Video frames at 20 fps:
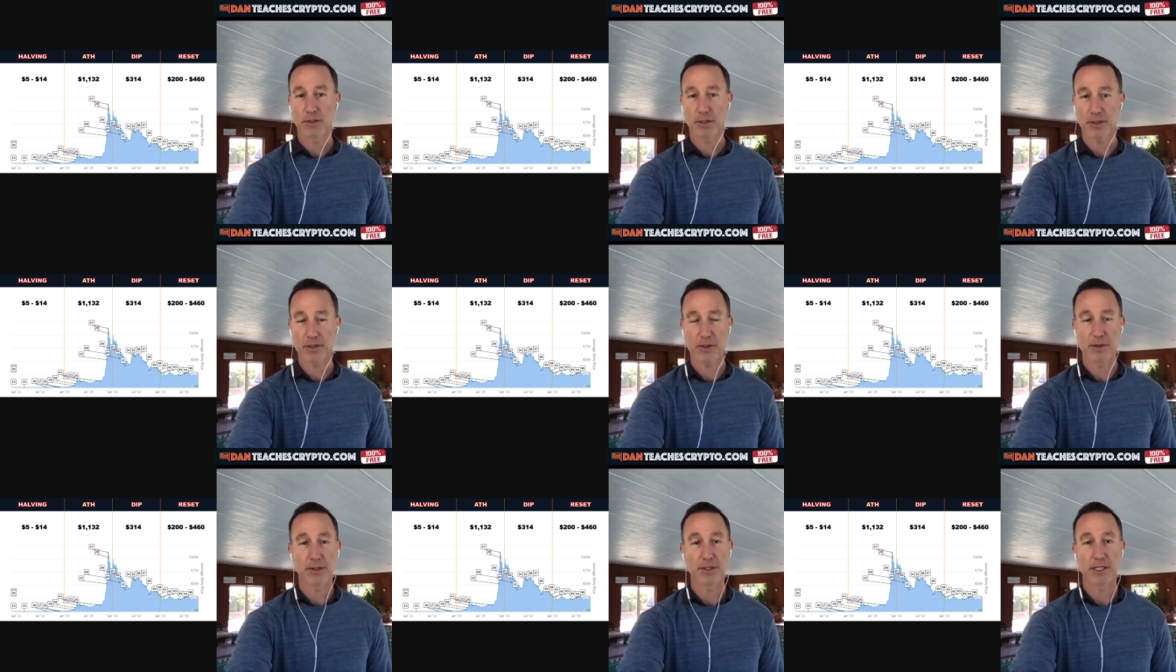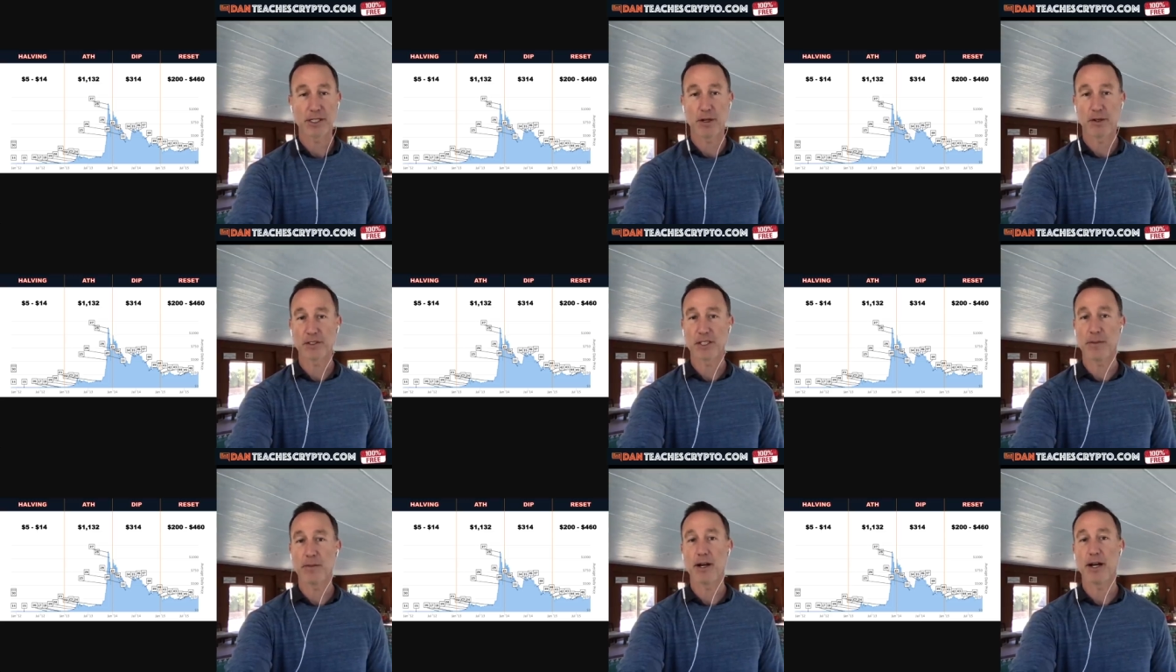seven thirteen
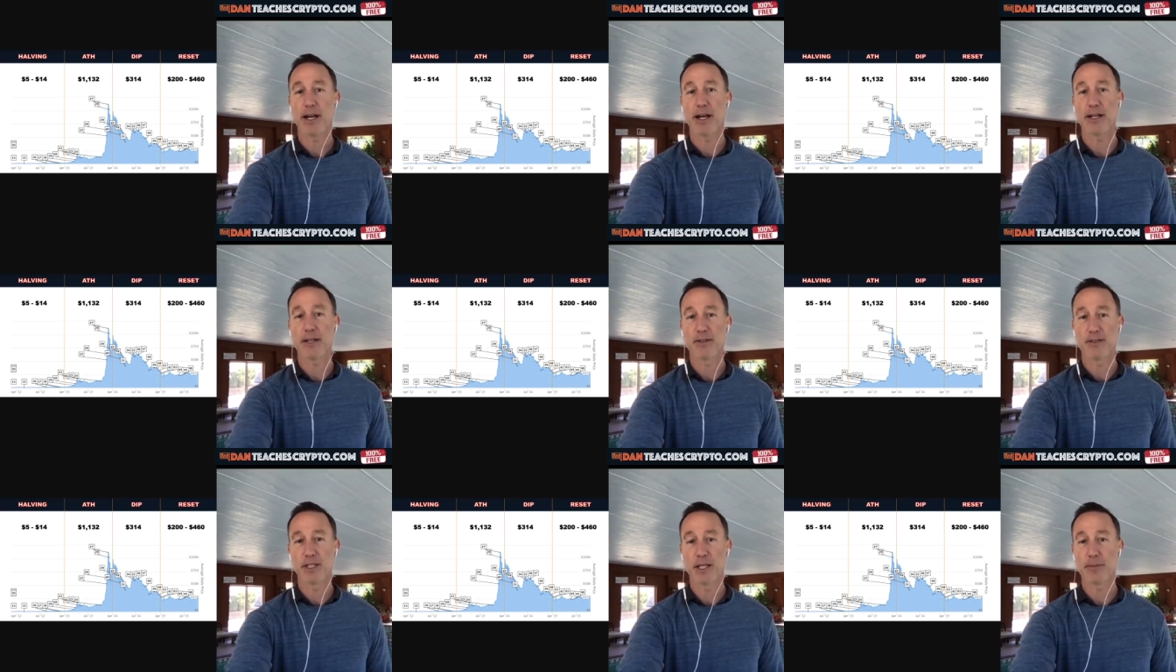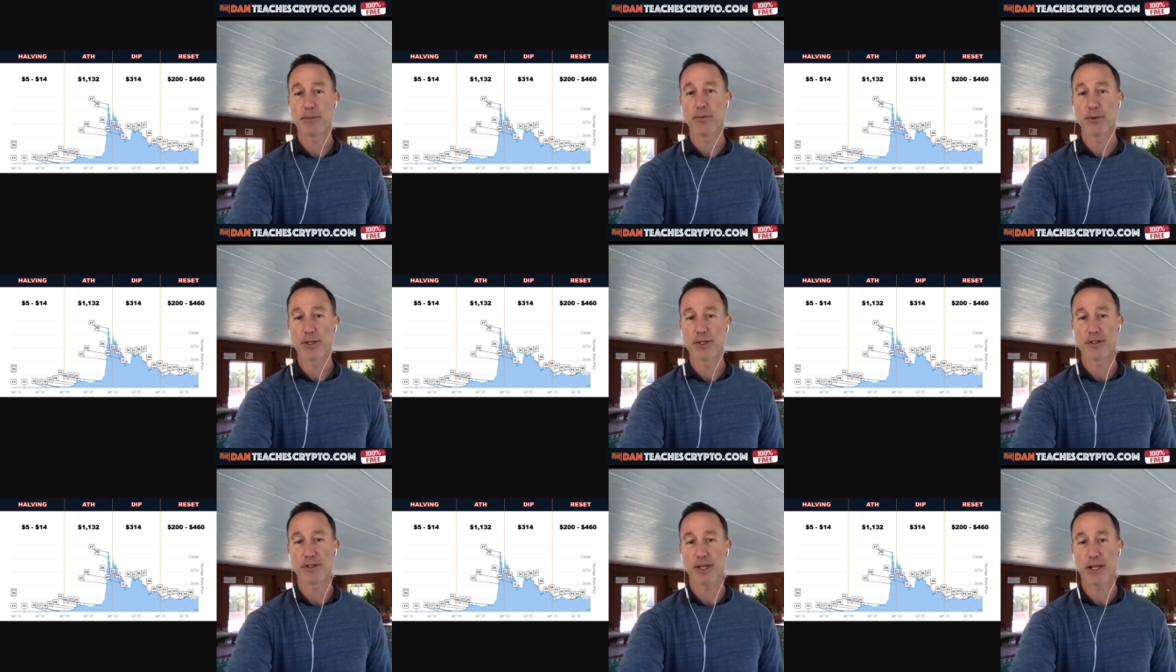all-time high, dip,
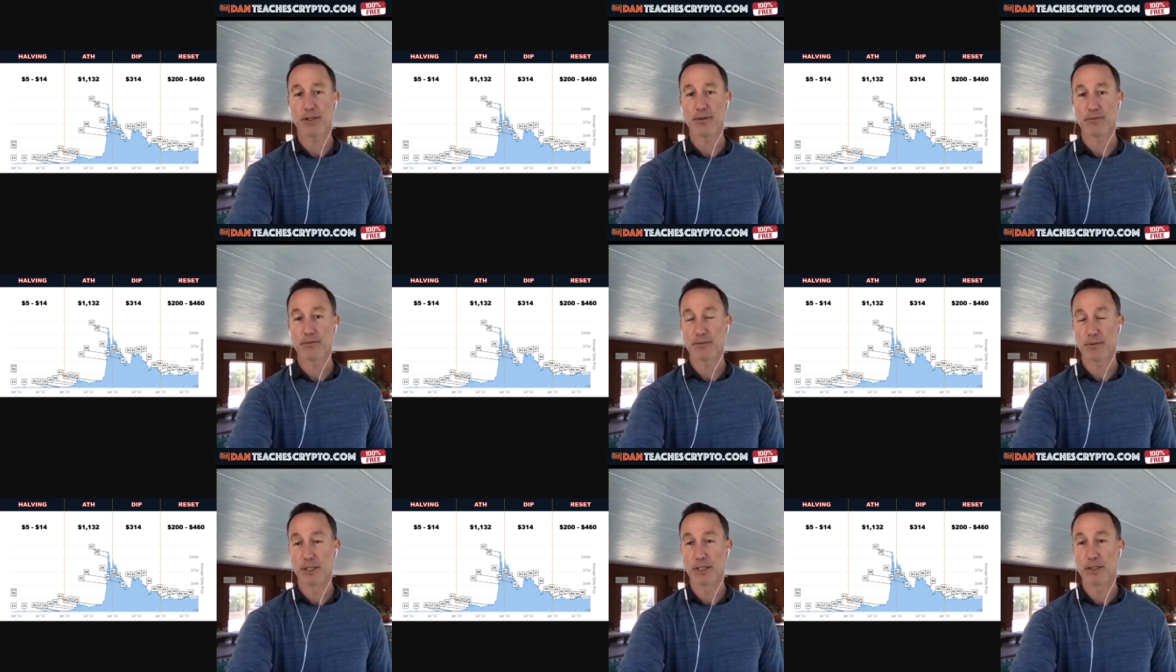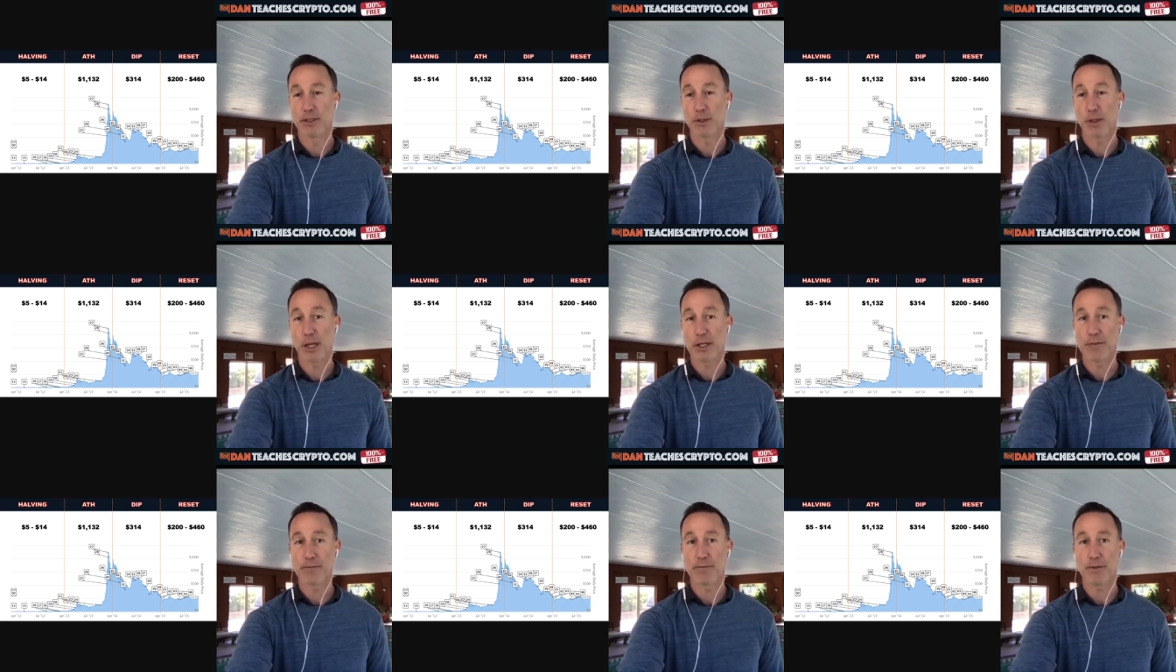reset into
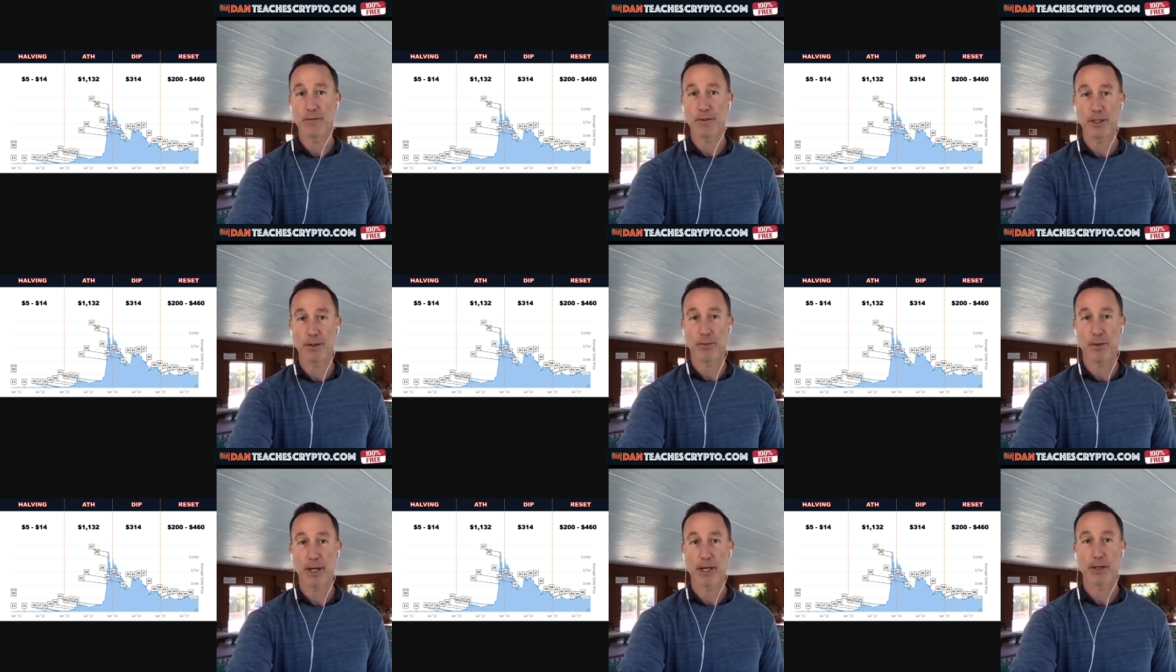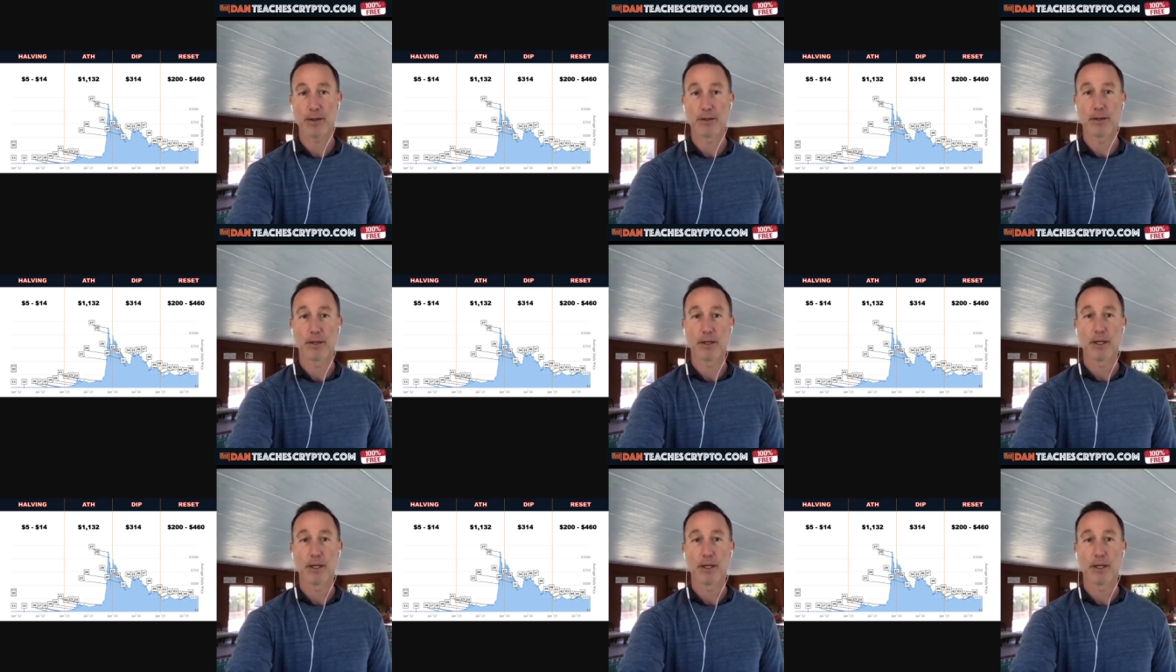2015, right?